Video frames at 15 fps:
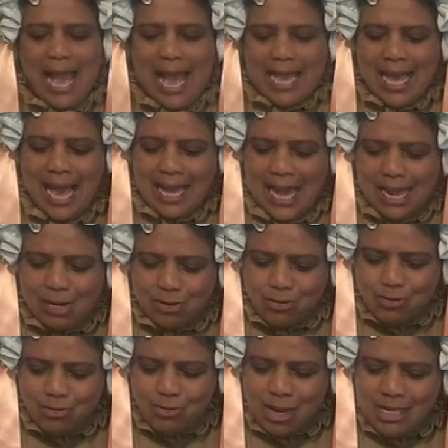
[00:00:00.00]
I, I, I
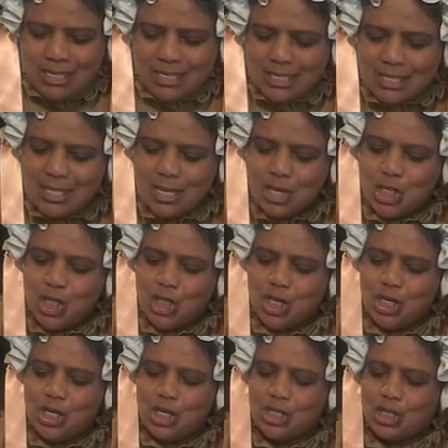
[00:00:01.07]
traced their
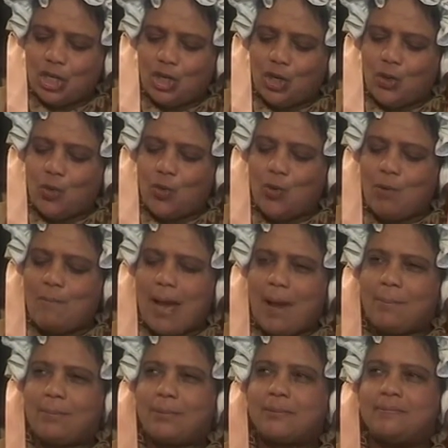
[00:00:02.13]
journeys on an old
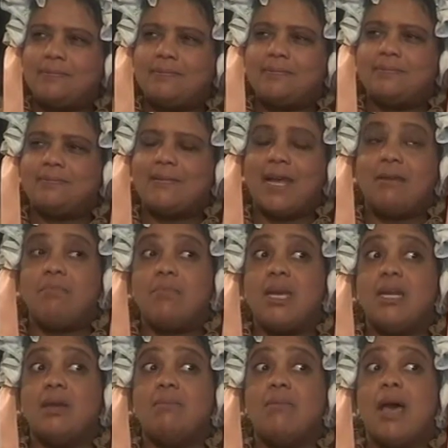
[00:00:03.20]
map and
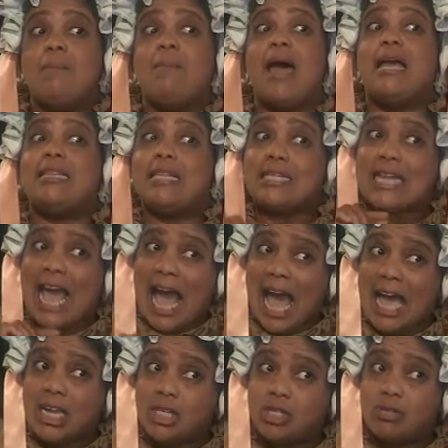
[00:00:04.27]
made up my mind that I